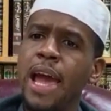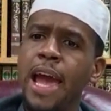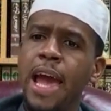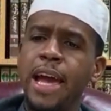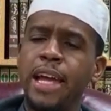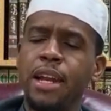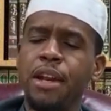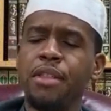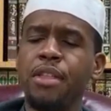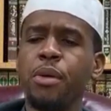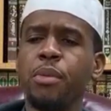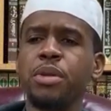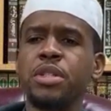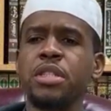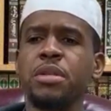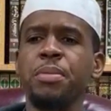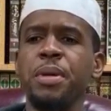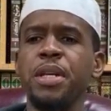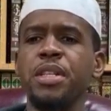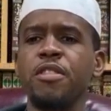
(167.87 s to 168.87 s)
and anything which is
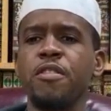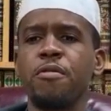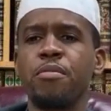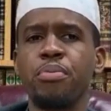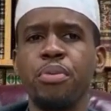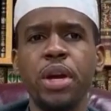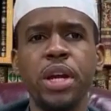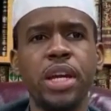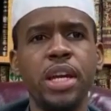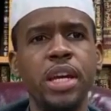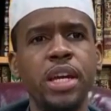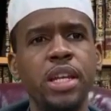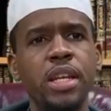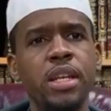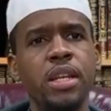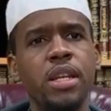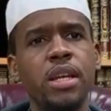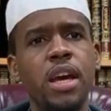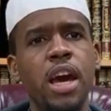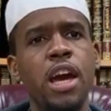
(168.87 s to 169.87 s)
a means of
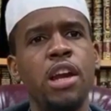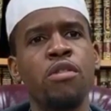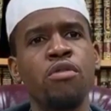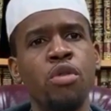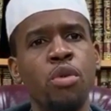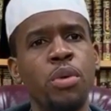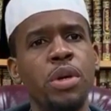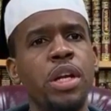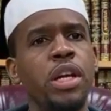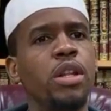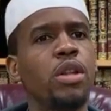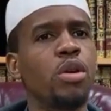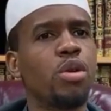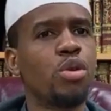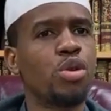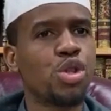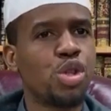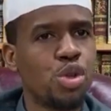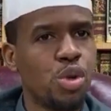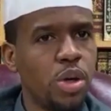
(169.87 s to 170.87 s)
breaking and ruining the
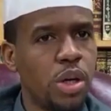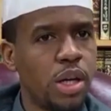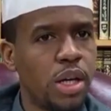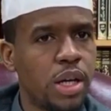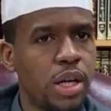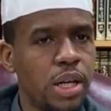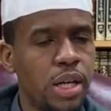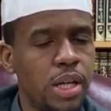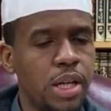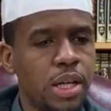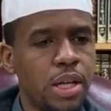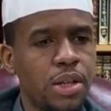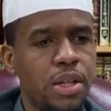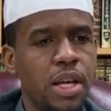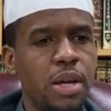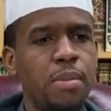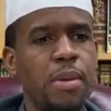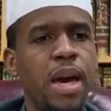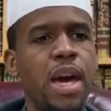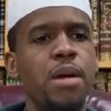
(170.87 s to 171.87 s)
khushu' the
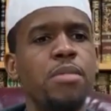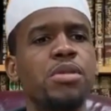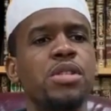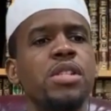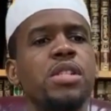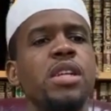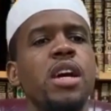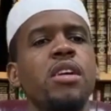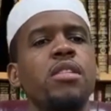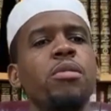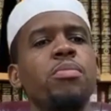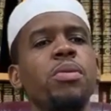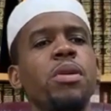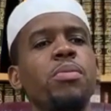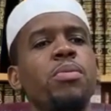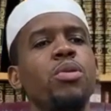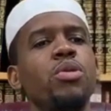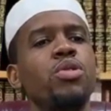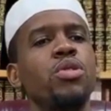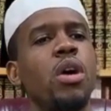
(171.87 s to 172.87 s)
imam should tell the
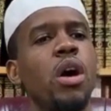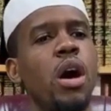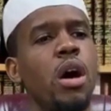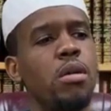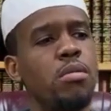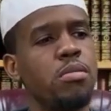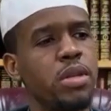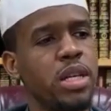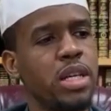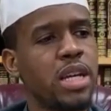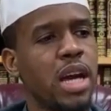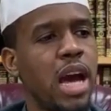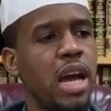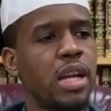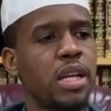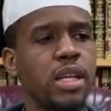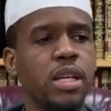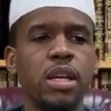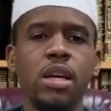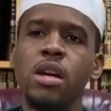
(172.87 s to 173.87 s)
people to humbly
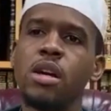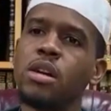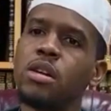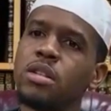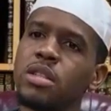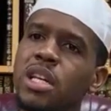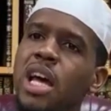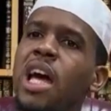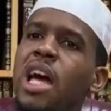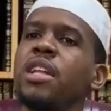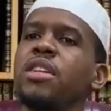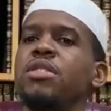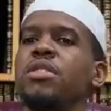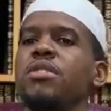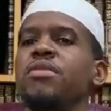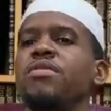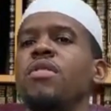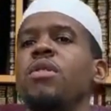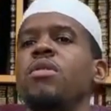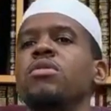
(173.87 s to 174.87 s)
kindly silence your
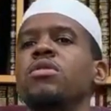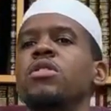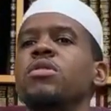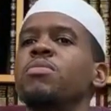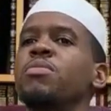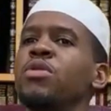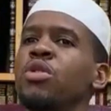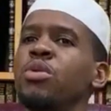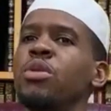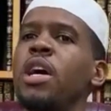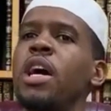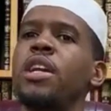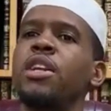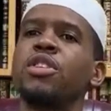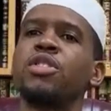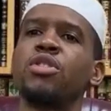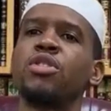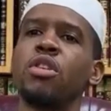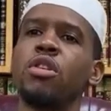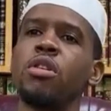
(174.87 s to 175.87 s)
phones. Do not
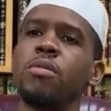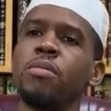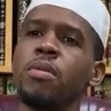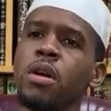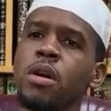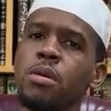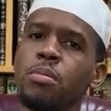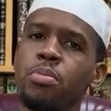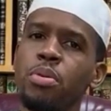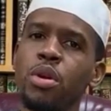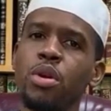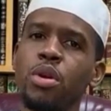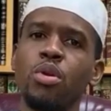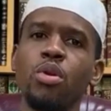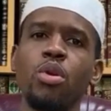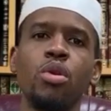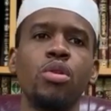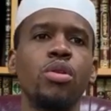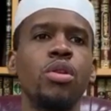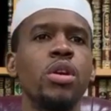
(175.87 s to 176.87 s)
disturb. Put it
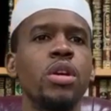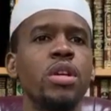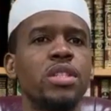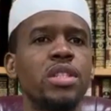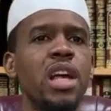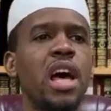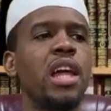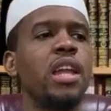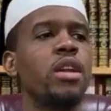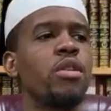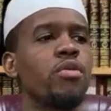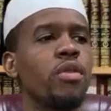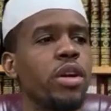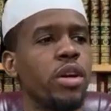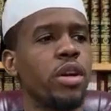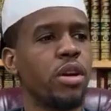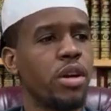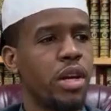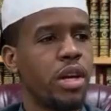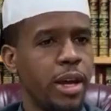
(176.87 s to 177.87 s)
on silent
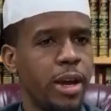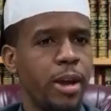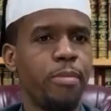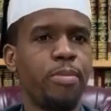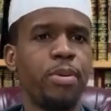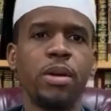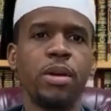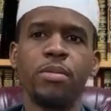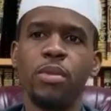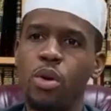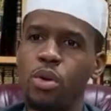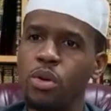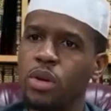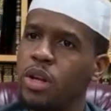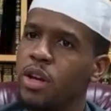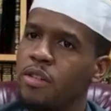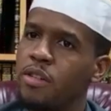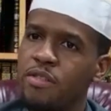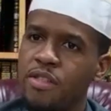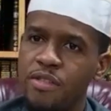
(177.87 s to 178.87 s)
ringer, airplane mode
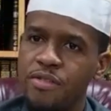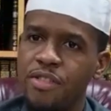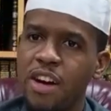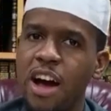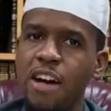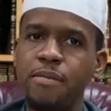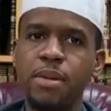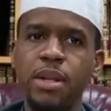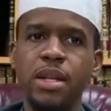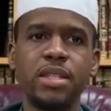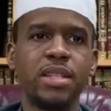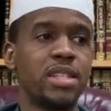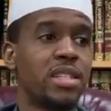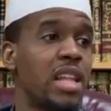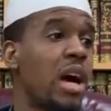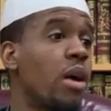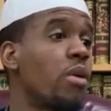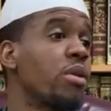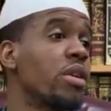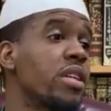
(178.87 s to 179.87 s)
for five minutes. It's
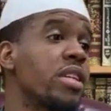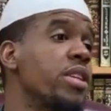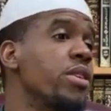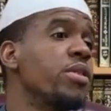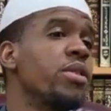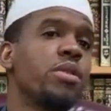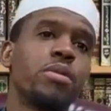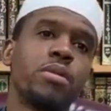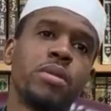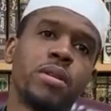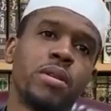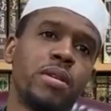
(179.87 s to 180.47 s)
not going to kill you.